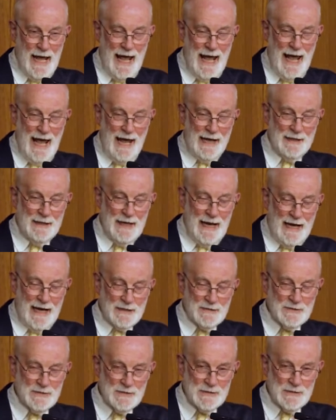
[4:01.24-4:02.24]
and
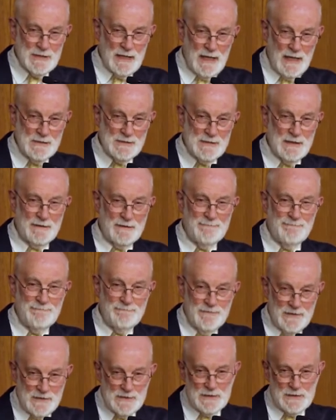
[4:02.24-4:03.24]
exercising
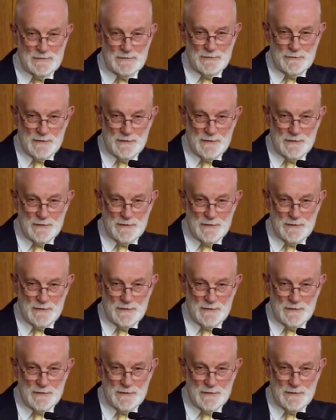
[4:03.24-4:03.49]
fiscal